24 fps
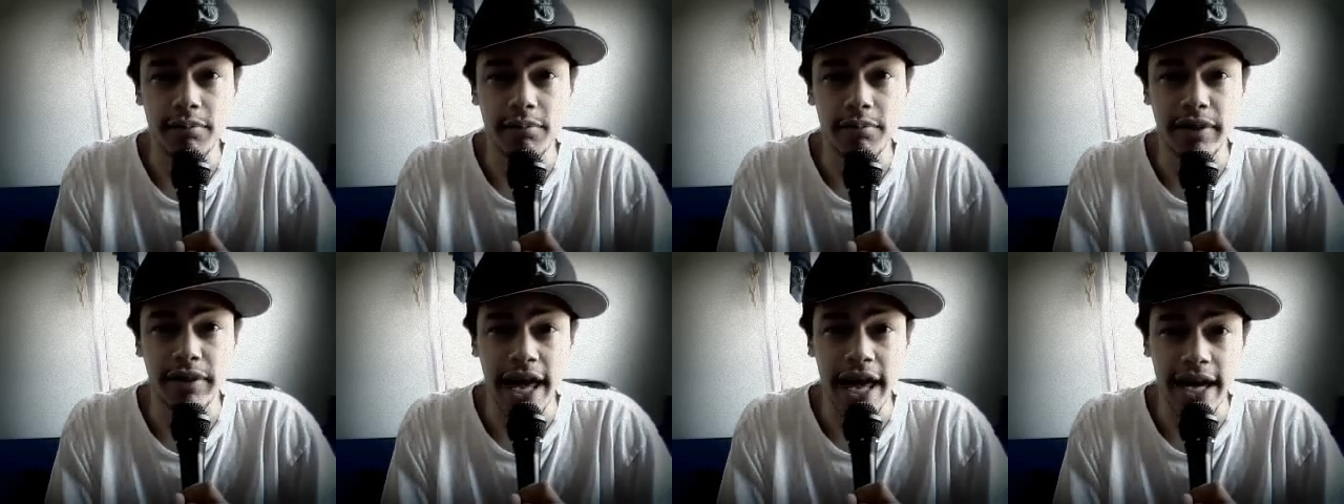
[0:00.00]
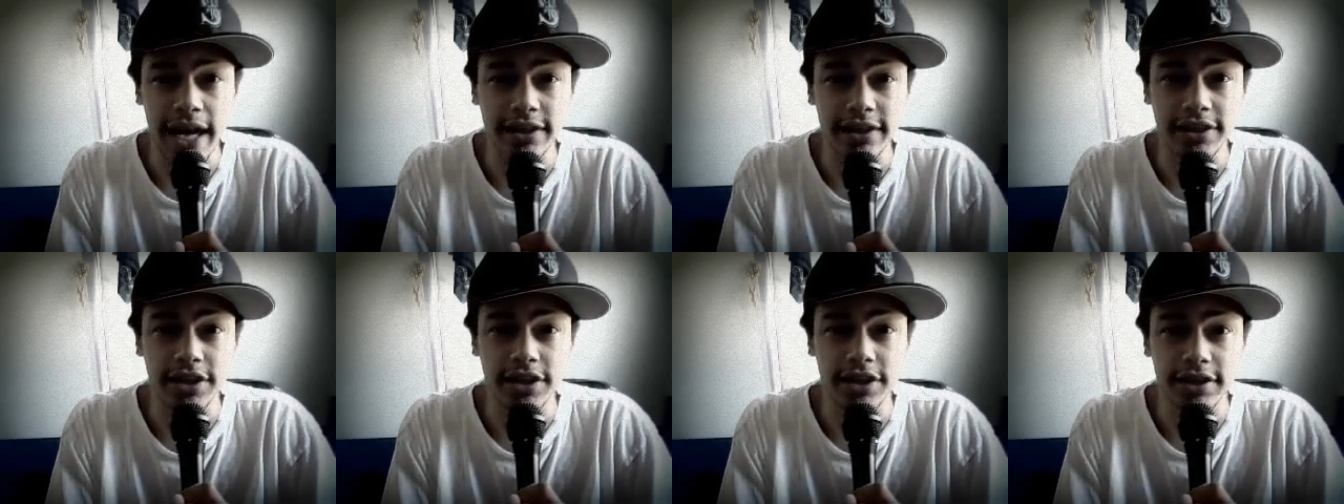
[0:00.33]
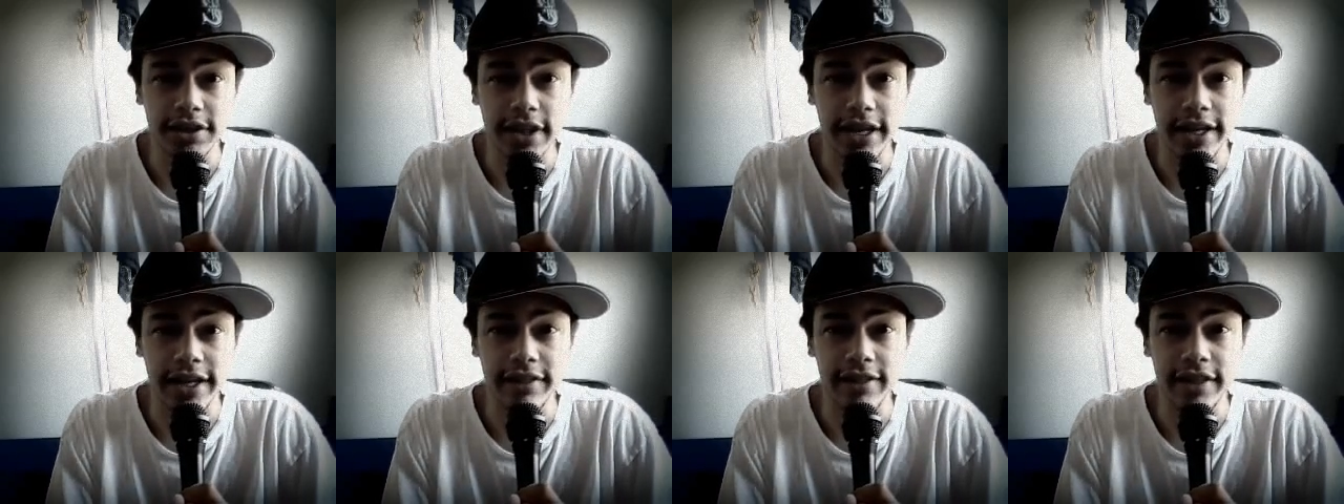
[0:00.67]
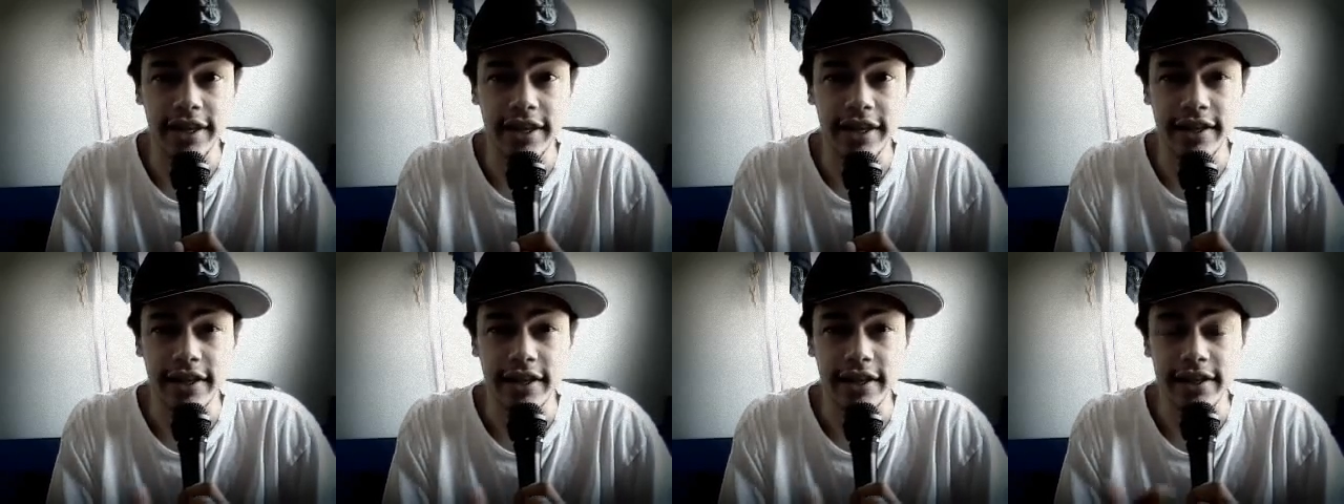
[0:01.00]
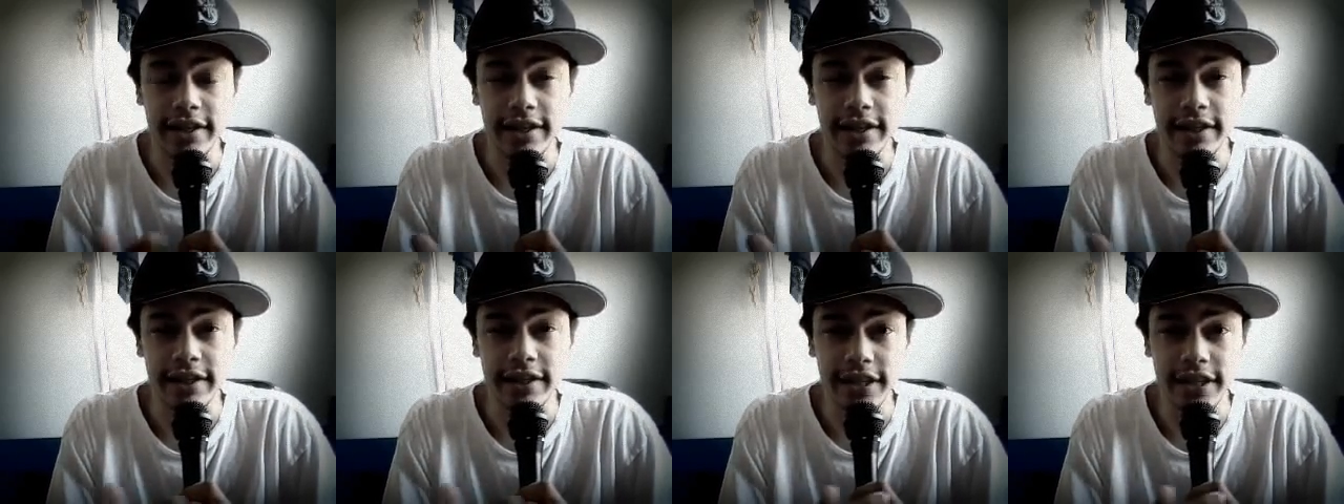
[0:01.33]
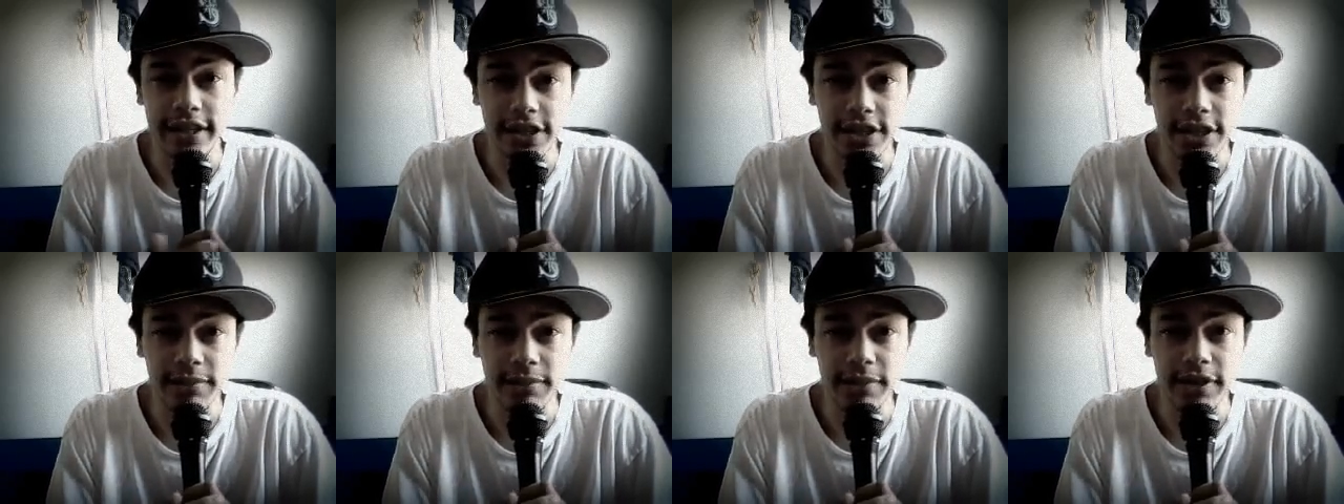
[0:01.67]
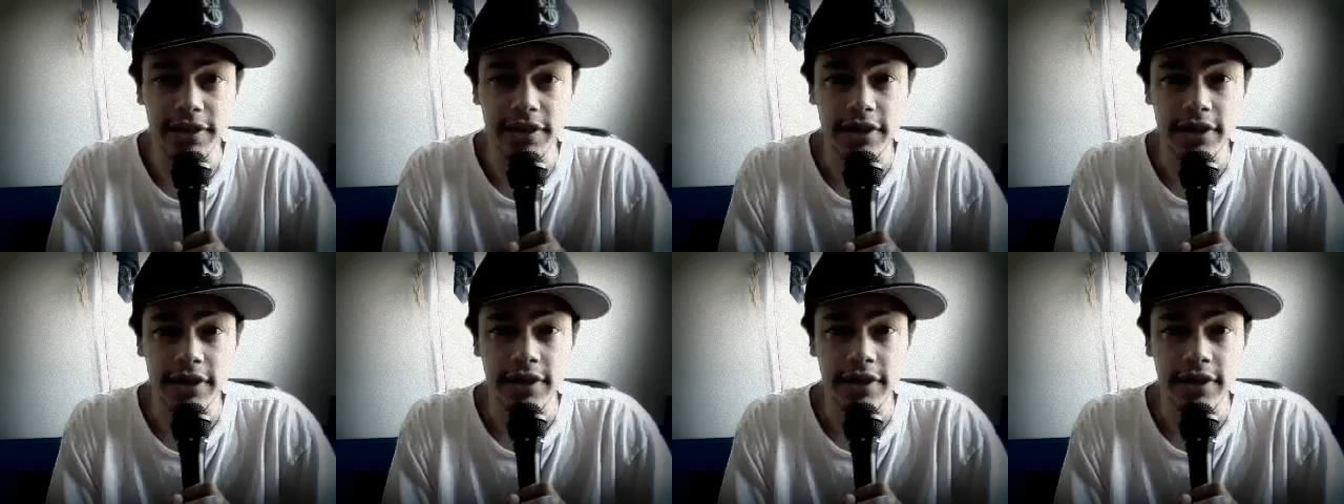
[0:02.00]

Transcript: blacks just like they did in Egypt,